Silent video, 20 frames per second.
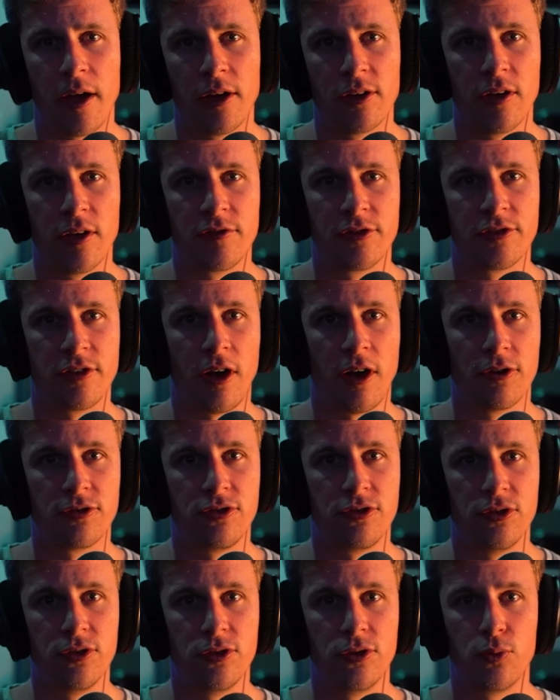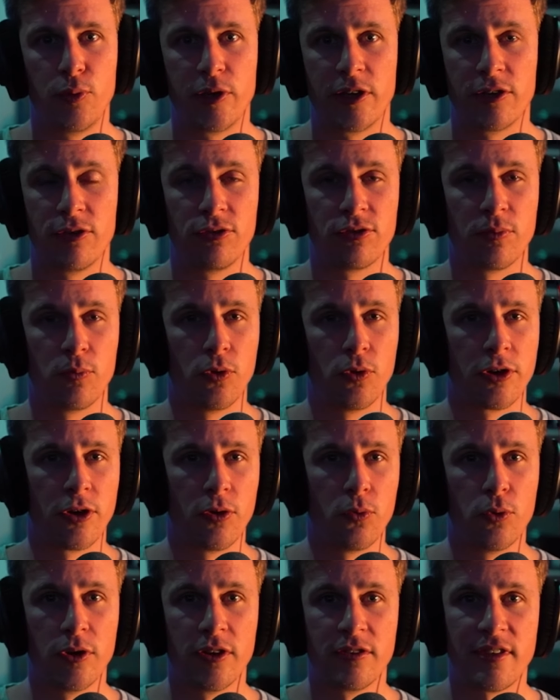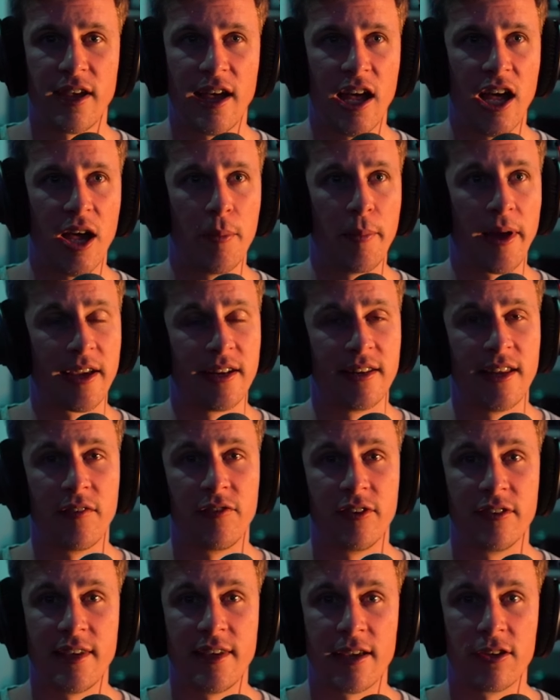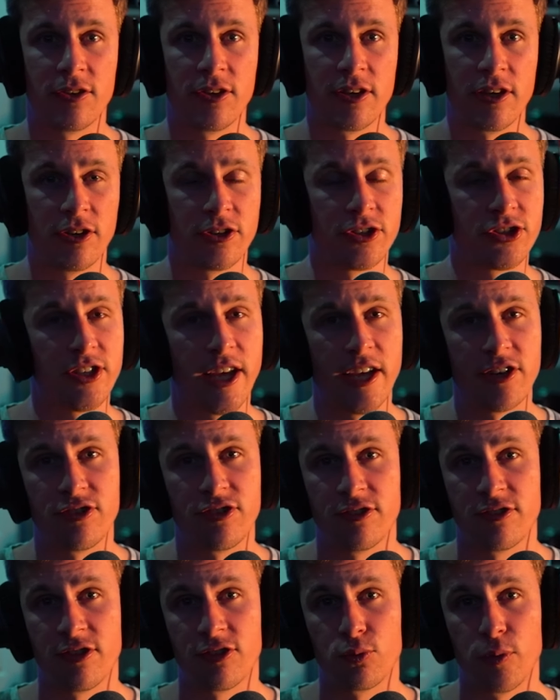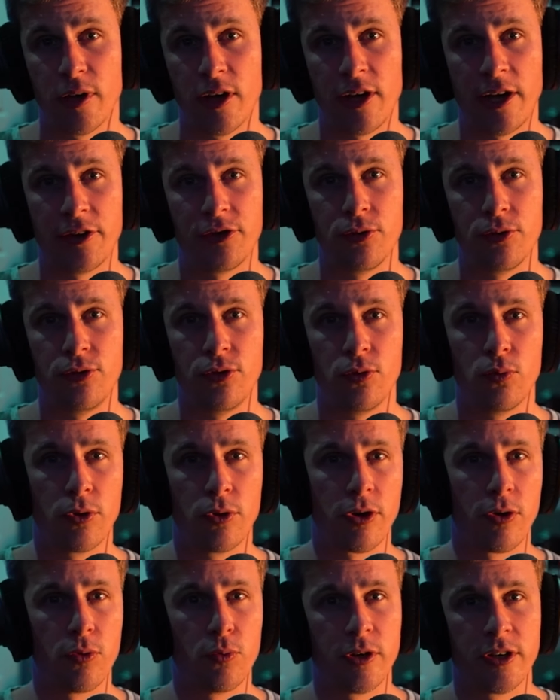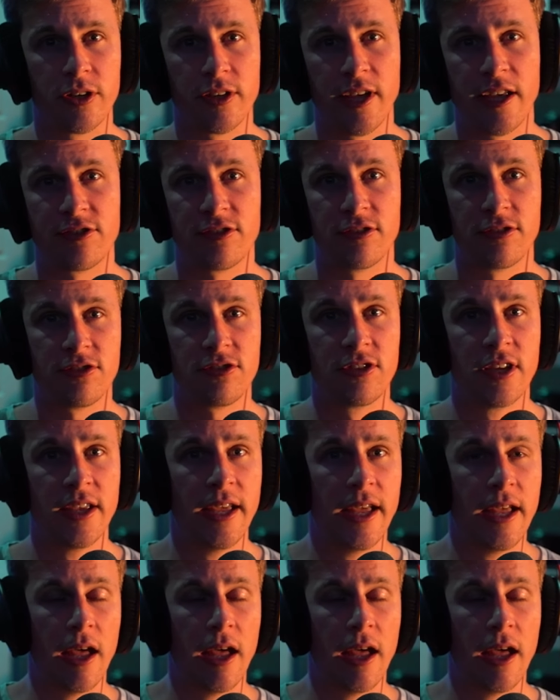I love to talk to you. We can do some one-on-one time. I can definitely take a look at your sessions as well. I do one-on-one lessons.